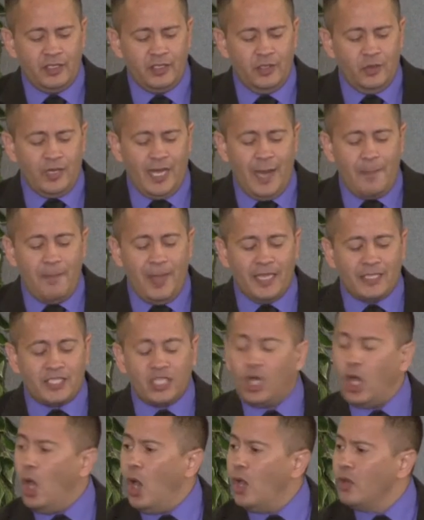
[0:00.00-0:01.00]
You were not meant
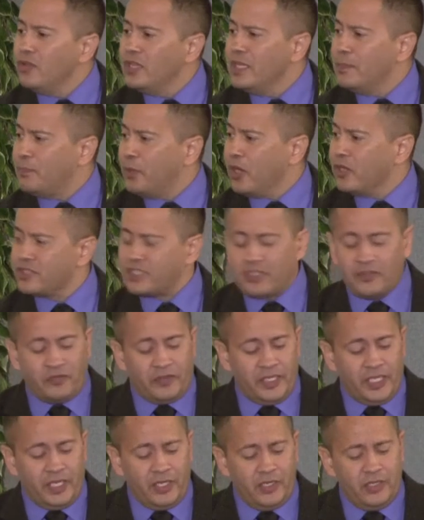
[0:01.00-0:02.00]
to only
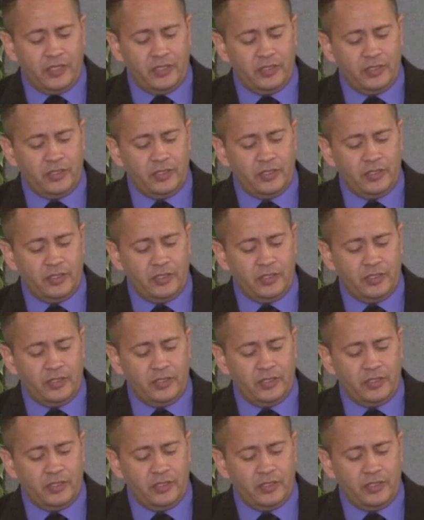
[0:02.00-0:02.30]
persevere.